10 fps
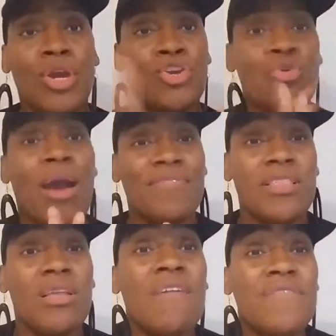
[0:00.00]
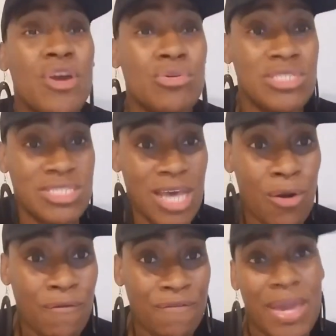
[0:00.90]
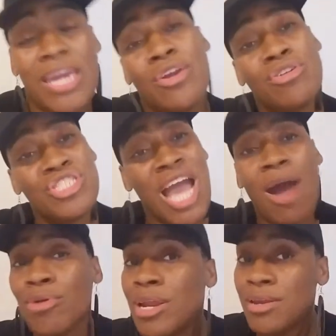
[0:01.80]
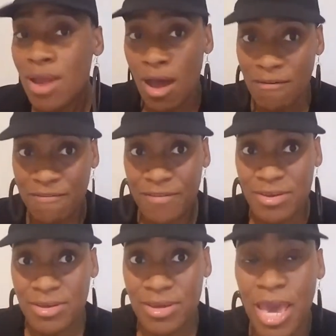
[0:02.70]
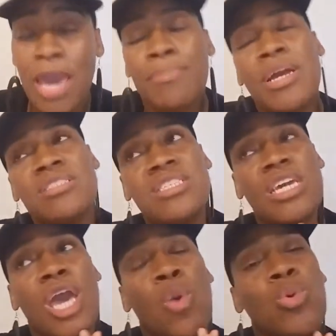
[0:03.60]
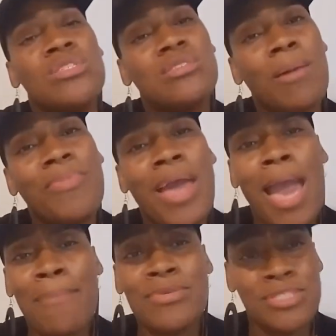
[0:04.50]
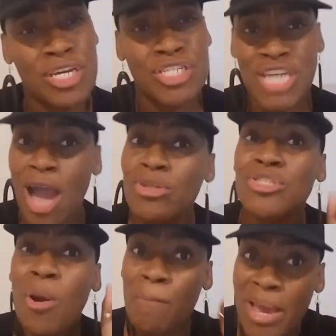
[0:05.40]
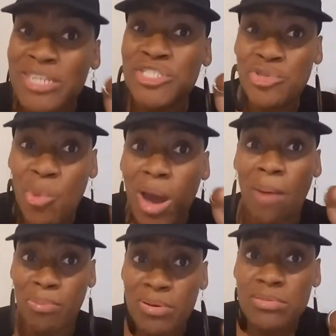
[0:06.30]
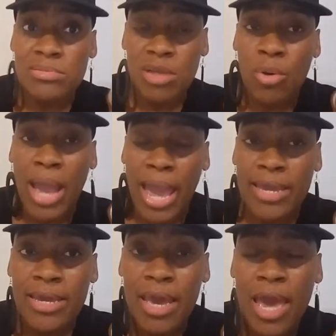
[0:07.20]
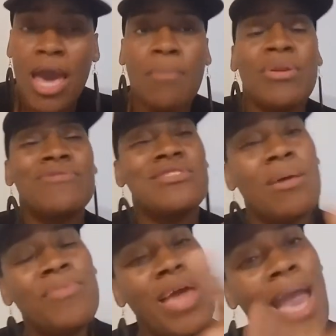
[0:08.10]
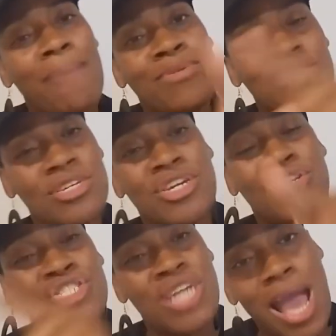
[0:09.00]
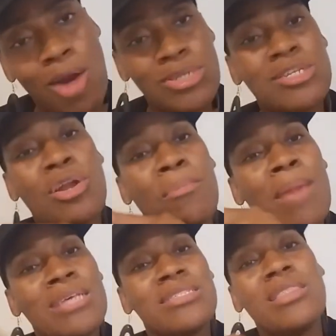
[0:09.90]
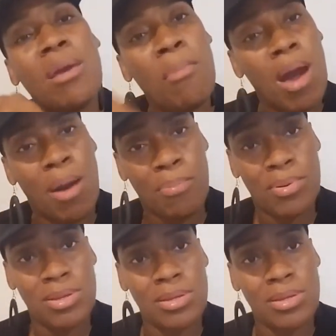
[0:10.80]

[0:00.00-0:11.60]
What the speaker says: you have to love yourself and your child enough. Because see, when something happens to your child, it's going to mess you up. Okay? But if something happens to your child, it's going to mess them up.